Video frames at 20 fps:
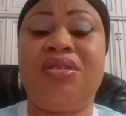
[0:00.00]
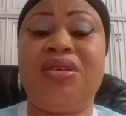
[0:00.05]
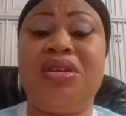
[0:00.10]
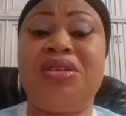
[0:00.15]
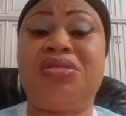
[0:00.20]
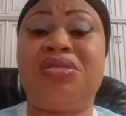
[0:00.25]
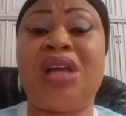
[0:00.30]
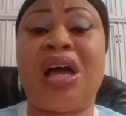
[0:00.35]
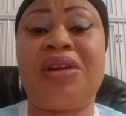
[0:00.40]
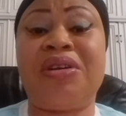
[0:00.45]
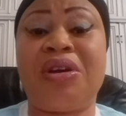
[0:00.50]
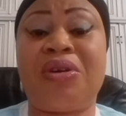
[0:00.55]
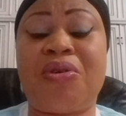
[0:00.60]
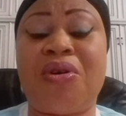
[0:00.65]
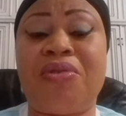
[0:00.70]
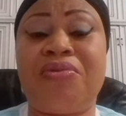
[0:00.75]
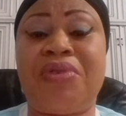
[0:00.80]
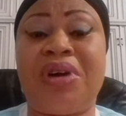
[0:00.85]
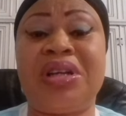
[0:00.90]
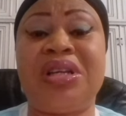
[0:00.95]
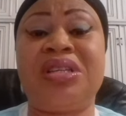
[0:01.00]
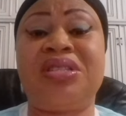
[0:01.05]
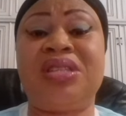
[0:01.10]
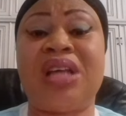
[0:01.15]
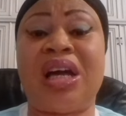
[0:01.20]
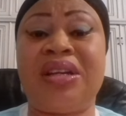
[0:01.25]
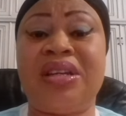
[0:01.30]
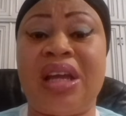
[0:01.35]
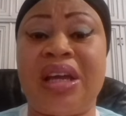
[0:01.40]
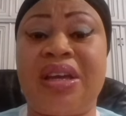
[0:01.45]
is now recovered, is
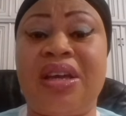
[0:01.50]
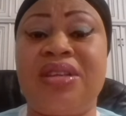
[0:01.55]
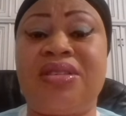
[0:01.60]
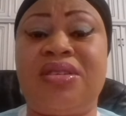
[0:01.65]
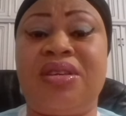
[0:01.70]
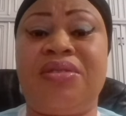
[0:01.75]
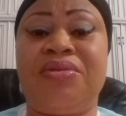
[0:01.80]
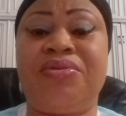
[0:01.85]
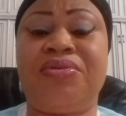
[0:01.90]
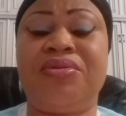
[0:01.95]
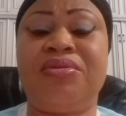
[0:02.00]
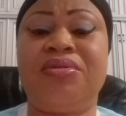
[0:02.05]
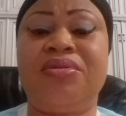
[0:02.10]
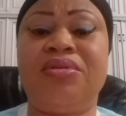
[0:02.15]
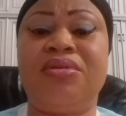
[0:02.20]
now negative.